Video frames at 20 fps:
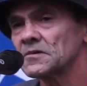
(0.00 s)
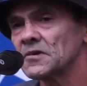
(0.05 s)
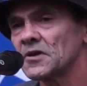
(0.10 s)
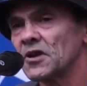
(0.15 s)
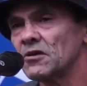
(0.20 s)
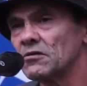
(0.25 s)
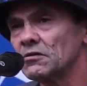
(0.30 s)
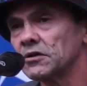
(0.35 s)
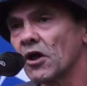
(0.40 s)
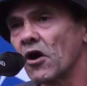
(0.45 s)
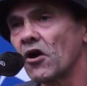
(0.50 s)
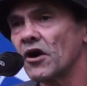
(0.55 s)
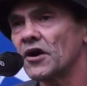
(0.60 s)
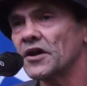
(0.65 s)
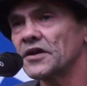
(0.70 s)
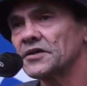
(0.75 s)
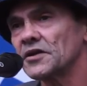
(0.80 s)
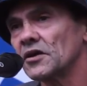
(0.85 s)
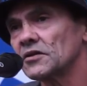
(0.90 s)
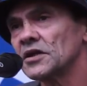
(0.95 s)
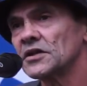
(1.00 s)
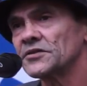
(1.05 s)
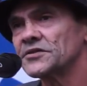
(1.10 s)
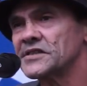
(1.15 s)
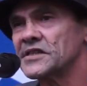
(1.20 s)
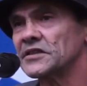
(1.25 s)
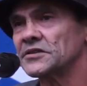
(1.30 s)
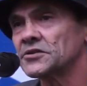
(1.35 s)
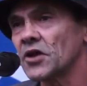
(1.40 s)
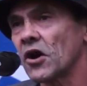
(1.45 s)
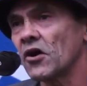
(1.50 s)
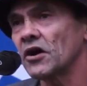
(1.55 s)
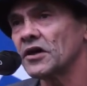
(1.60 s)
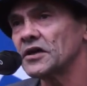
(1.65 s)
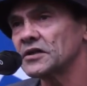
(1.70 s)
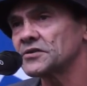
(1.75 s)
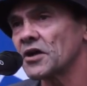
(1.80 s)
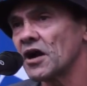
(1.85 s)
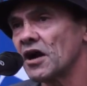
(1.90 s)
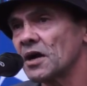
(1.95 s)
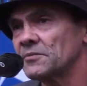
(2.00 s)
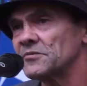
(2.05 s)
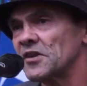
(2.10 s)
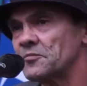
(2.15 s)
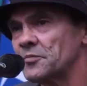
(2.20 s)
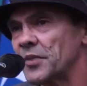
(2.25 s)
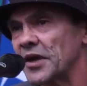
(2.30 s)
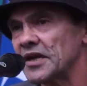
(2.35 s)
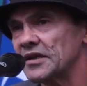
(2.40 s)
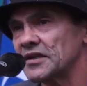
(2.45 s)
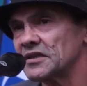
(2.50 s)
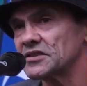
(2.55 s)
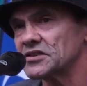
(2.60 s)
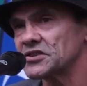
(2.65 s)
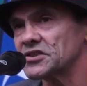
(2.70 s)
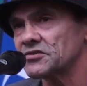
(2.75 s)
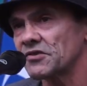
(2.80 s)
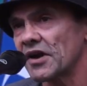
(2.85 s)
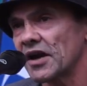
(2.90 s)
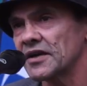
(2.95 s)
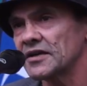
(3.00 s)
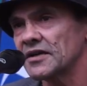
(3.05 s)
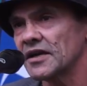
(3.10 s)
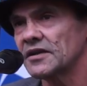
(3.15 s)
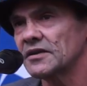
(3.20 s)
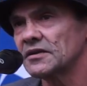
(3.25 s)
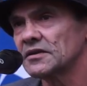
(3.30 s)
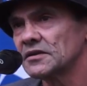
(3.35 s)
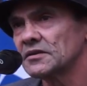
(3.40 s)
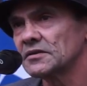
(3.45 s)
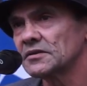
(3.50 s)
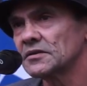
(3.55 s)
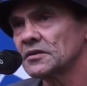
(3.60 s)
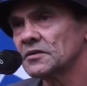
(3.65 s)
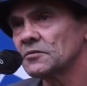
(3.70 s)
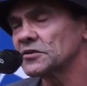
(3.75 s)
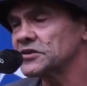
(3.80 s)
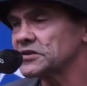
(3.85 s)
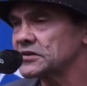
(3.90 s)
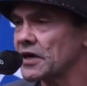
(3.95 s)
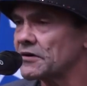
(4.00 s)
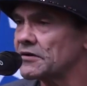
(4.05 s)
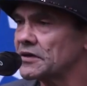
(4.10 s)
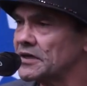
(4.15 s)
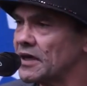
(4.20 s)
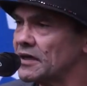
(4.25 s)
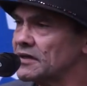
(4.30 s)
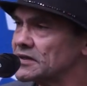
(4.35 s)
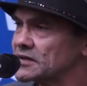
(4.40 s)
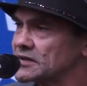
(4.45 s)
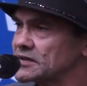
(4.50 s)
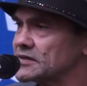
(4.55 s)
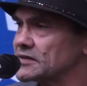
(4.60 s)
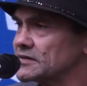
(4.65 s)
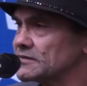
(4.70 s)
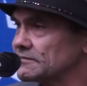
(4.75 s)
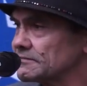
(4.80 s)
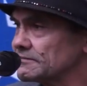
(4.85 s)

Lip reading: who lied the entire time they've been in Australia. What's terra nullius?